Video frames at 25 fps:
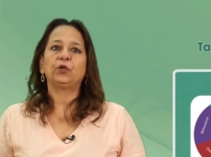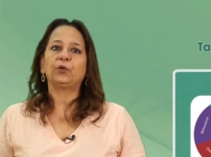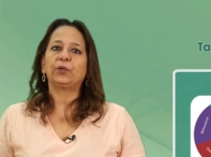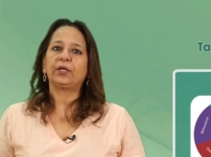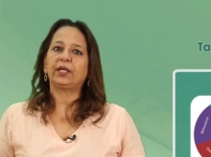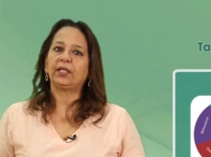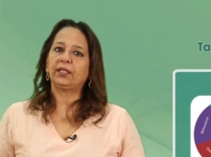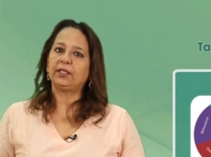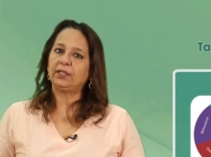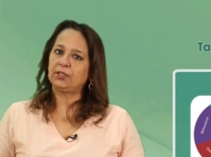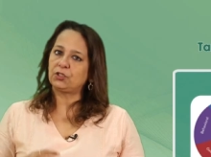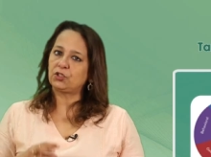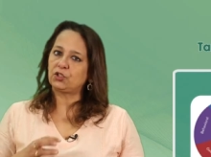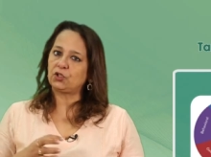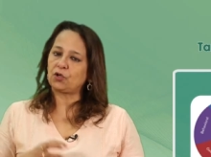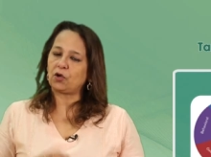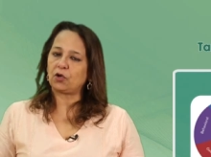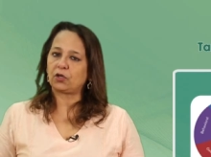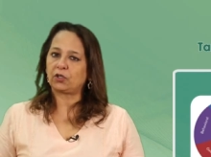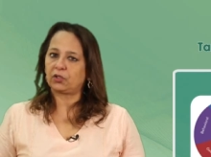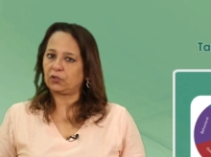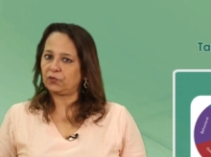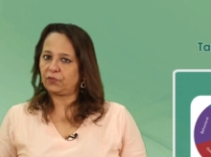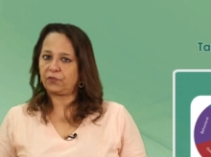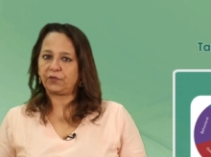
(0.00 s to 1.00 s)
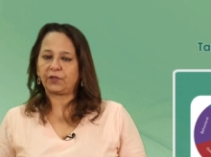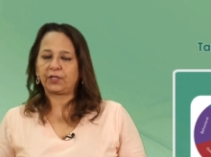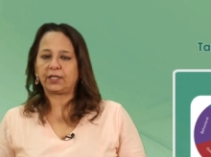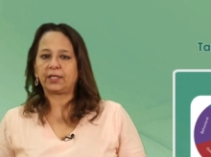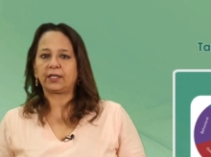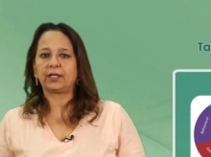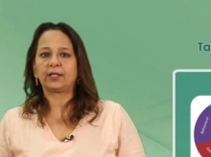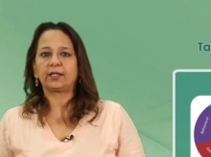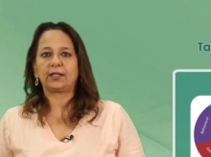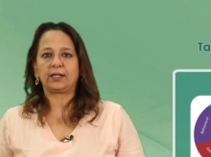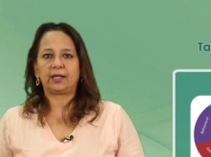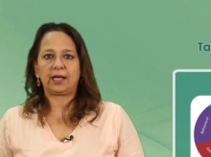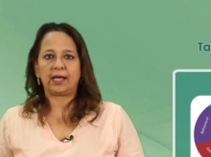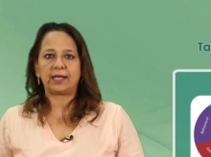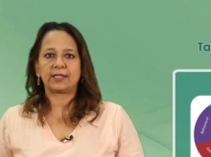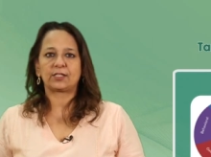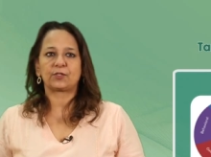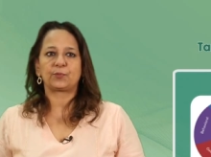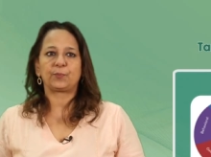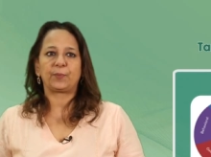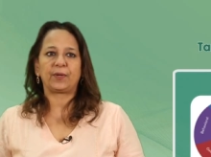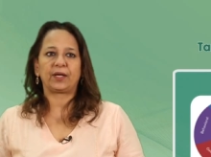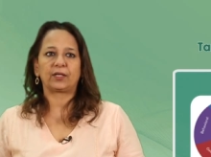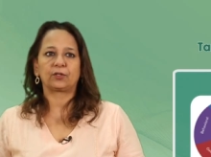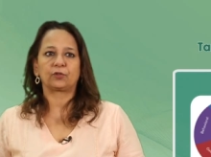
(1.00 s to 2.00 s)
look at the geographic
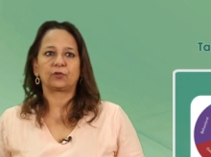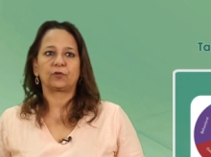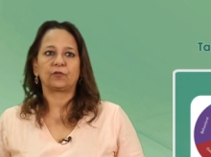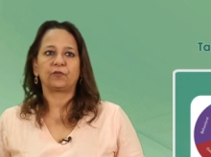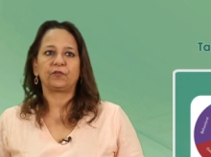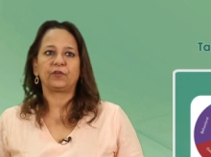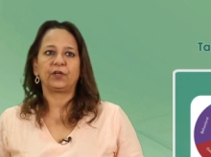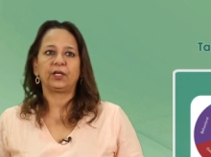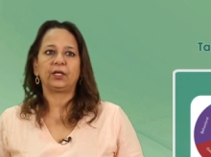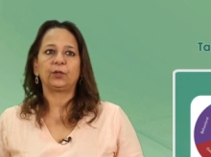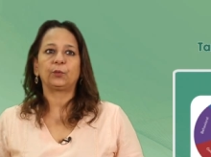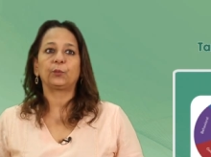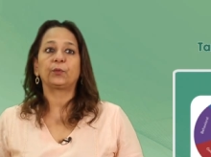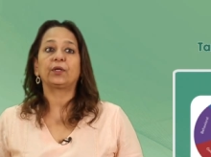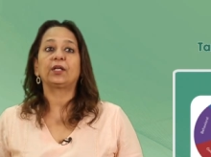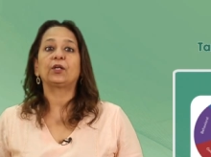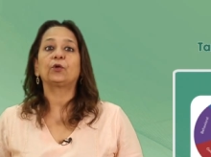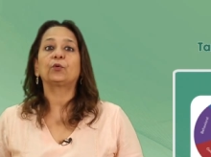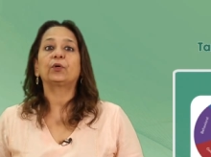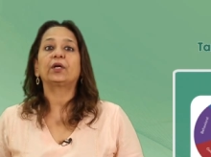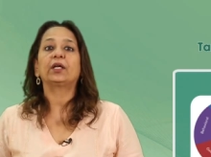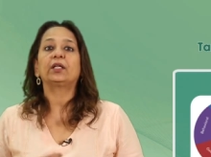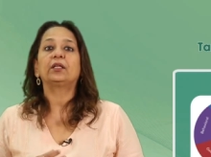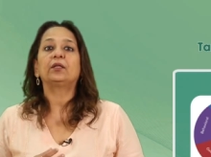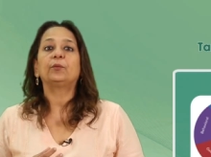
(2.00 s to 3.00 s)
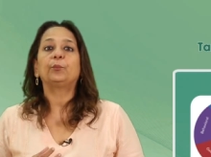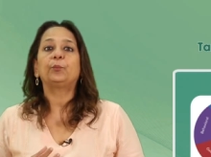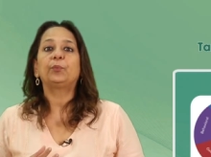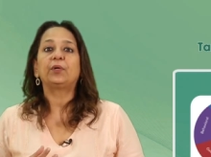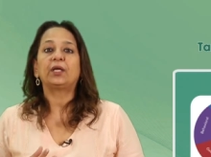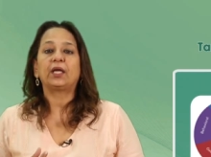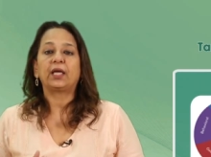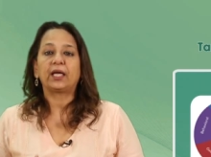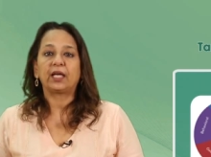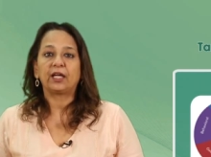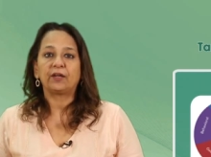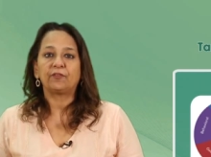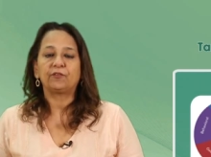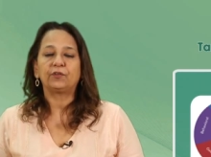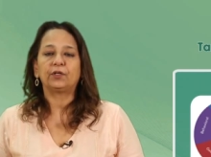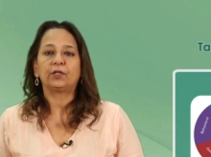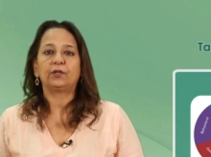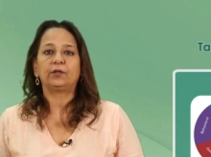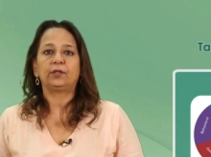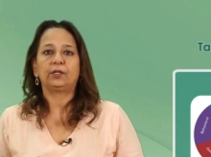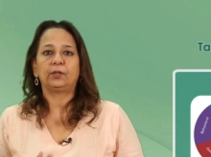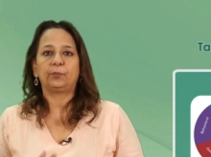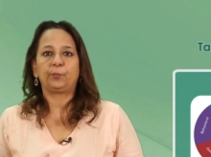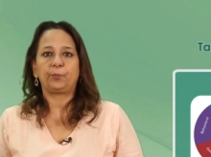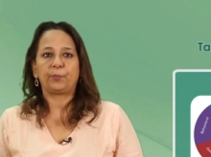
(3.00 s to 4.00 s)
aspect of it, we look at the
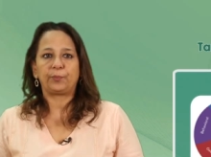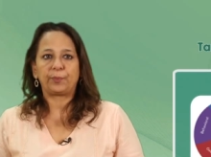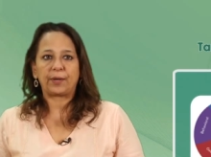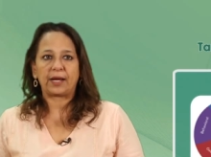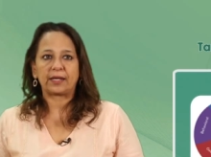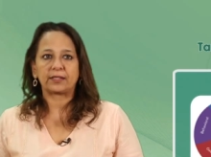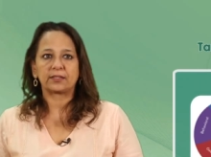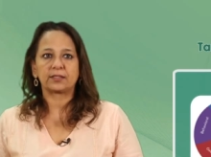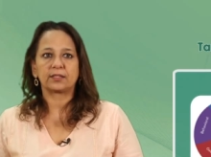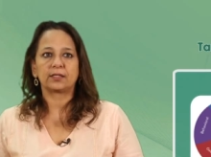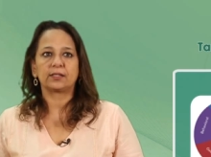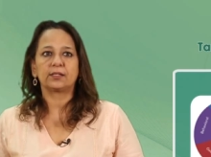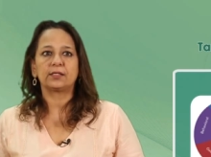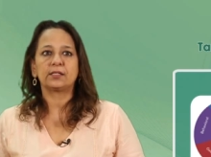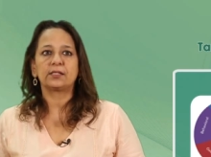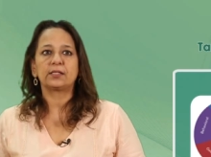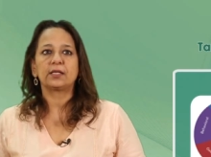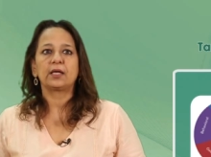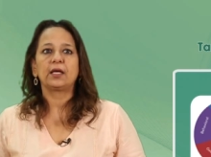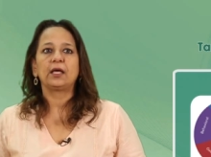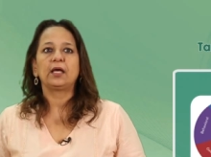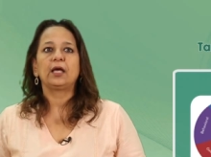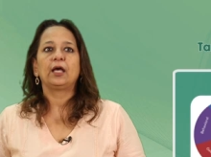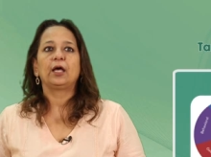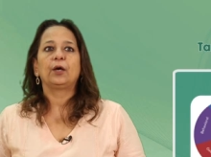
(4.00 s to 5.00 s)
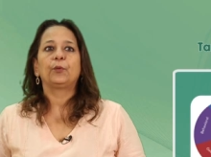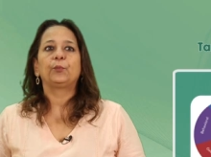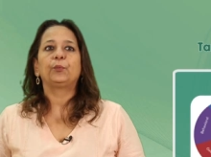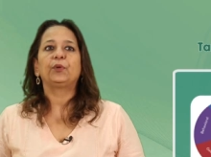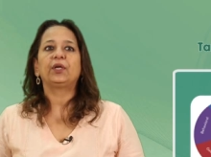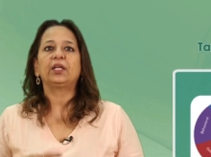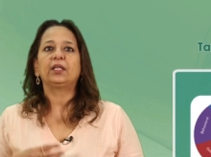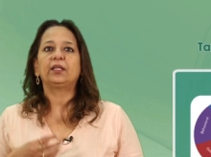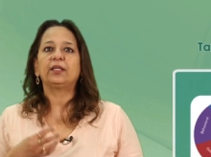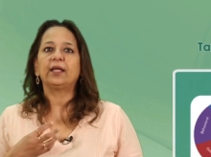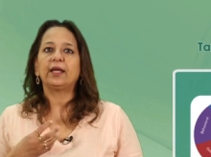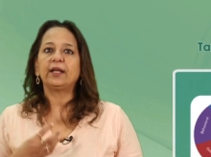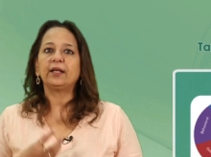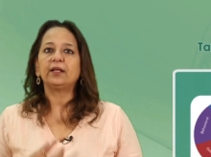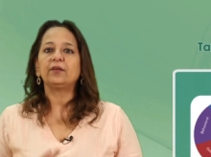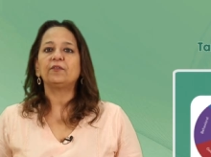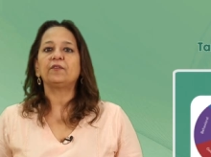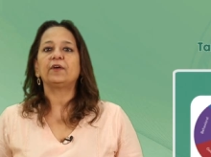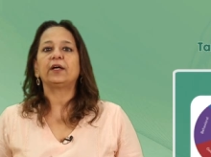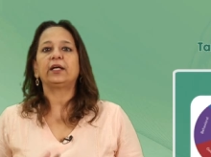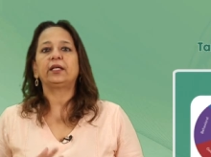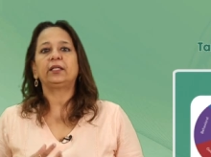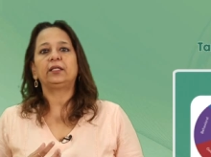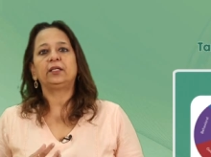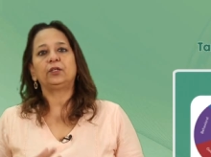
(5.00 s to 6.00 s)
behavioral patterns. We then
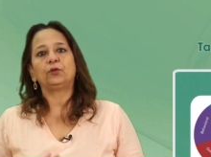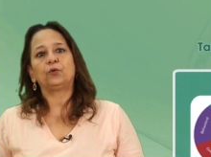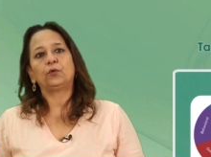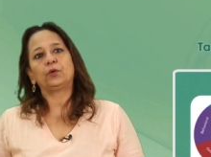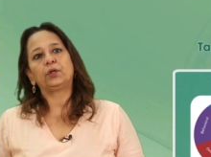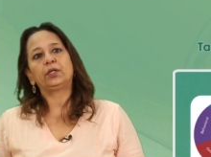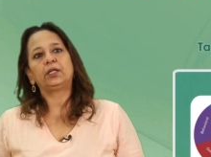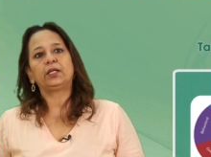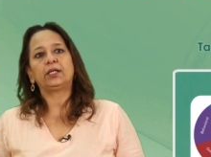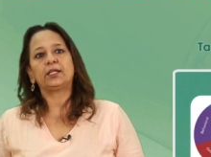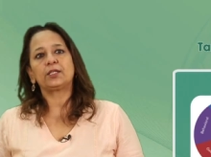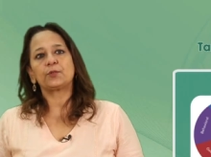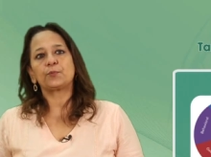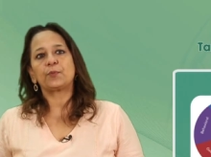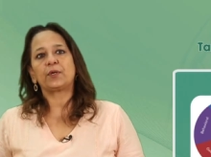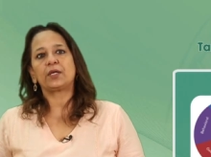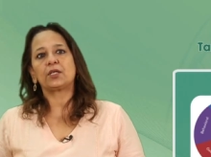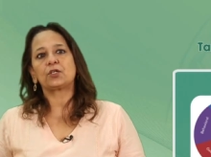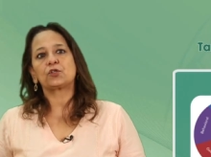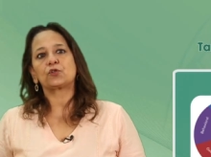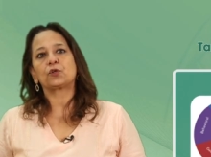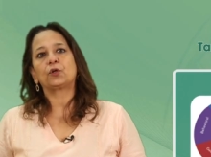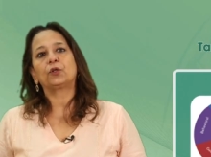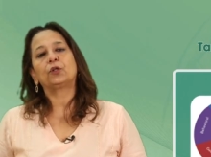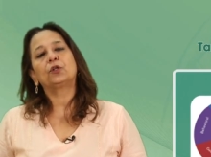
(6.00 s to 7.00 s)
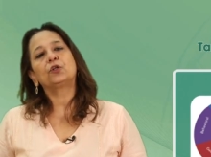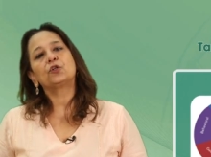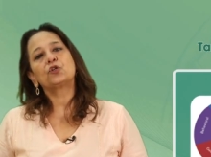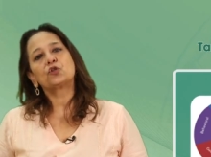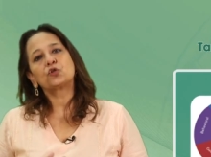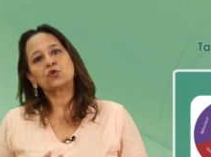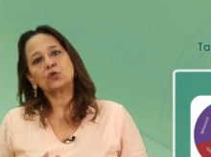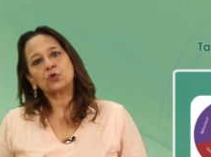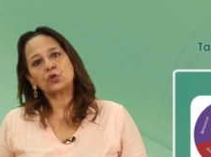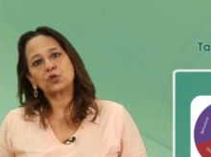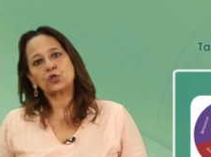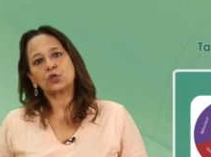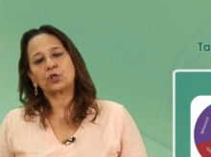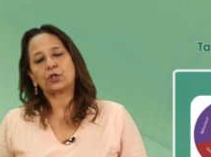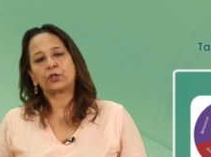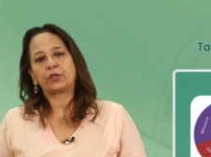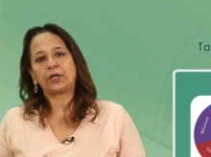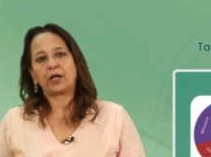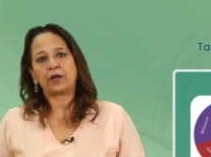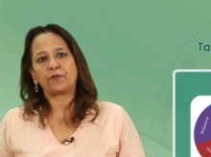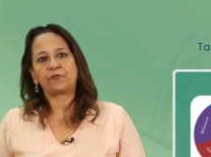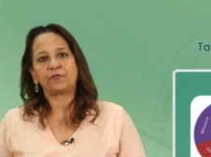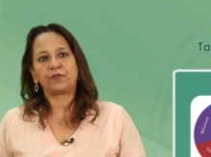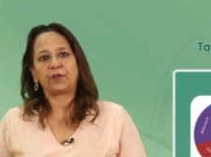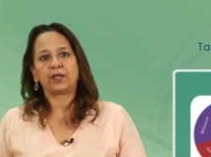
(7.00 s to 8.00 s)
divide the audience based on the social
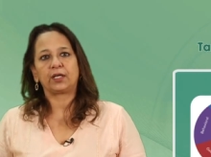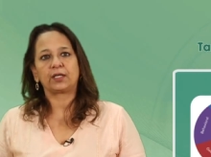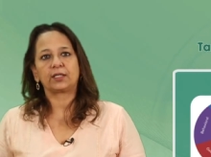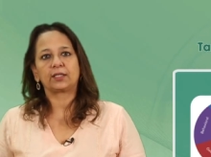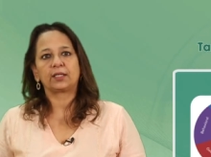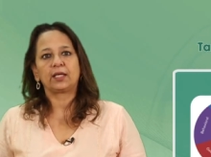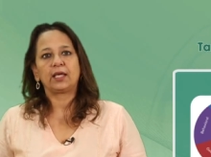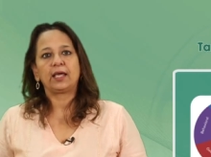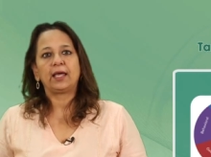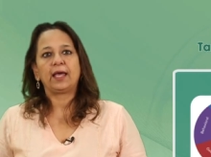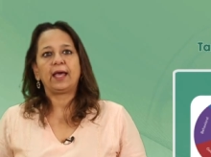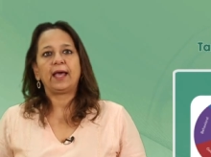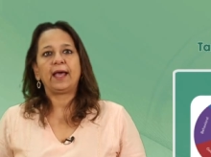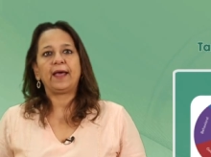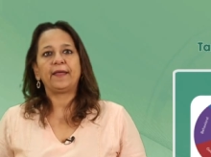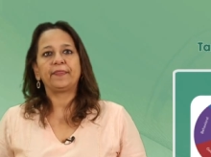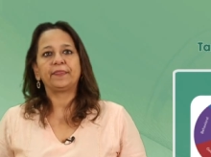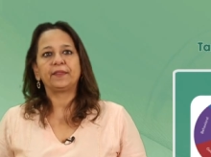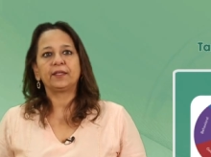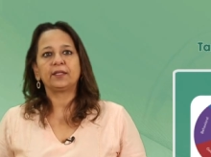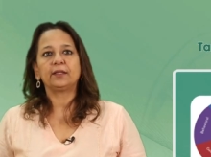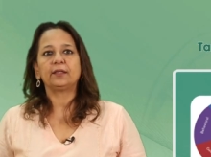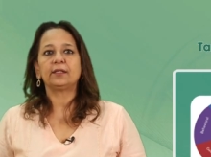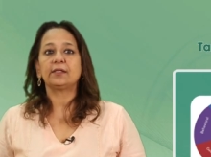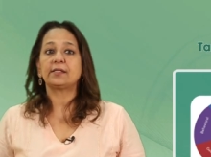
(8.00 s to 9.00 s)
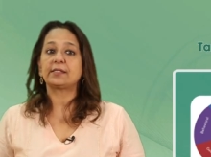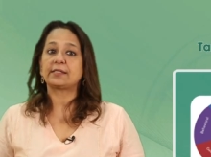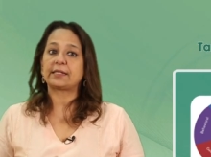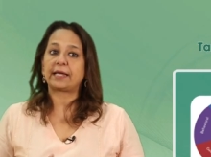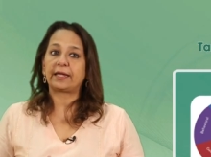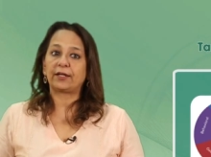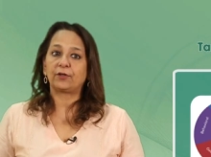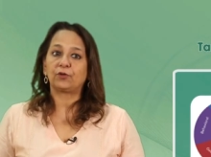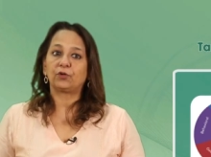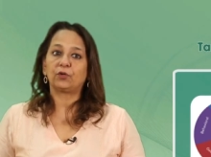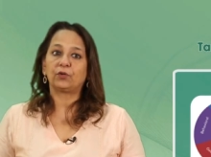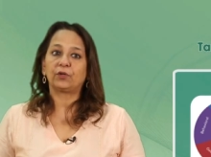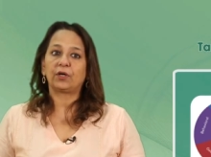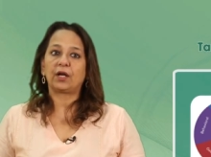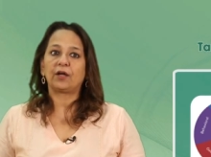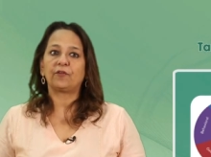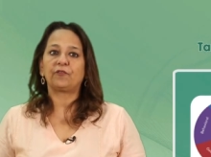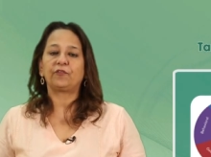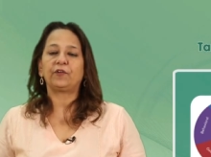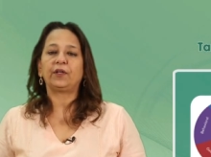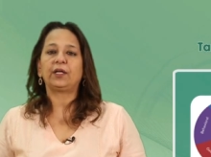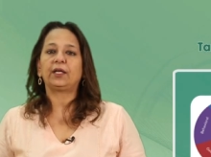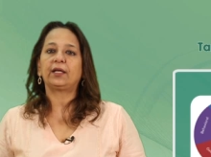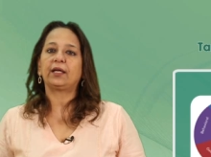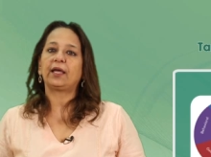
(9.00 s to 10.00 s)
graphics, and then the
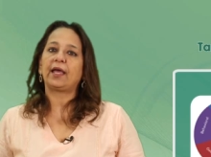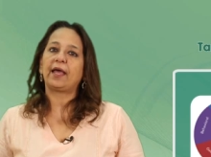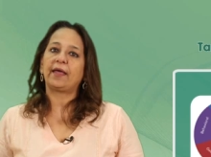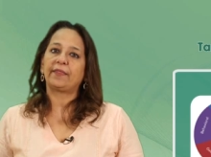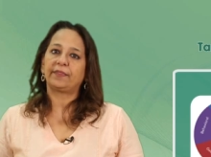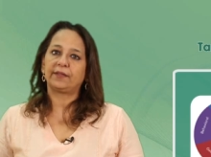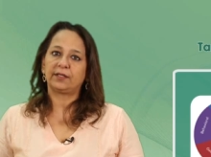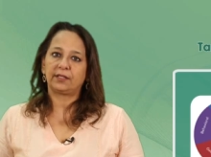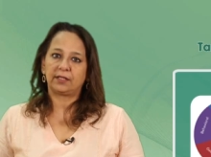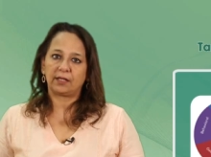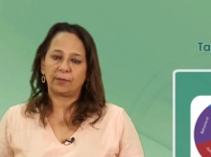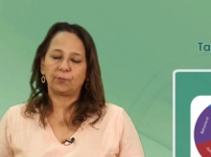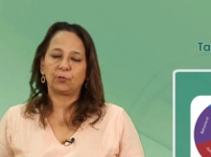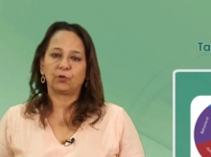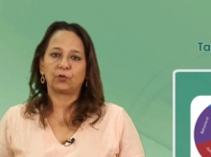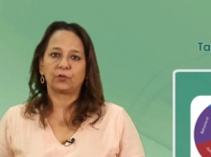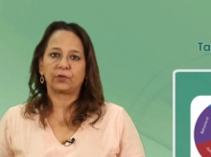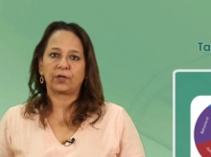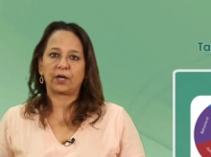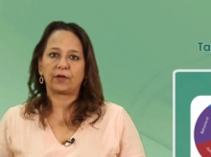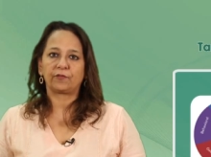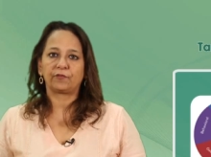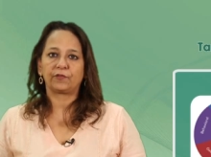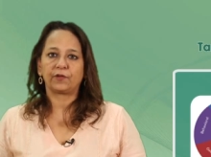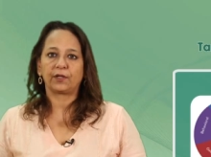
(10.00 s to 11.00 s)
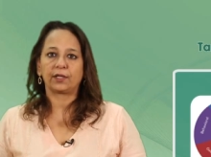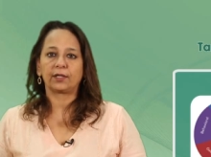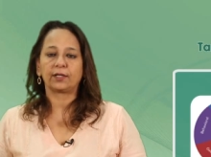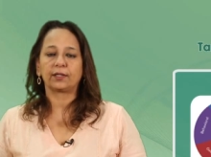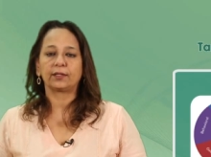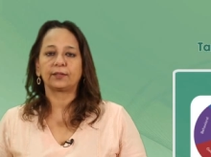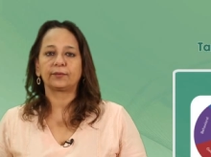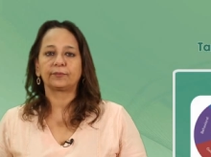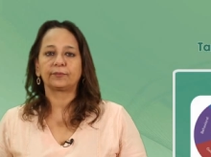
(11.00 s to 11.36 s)
psychographic and the demographic.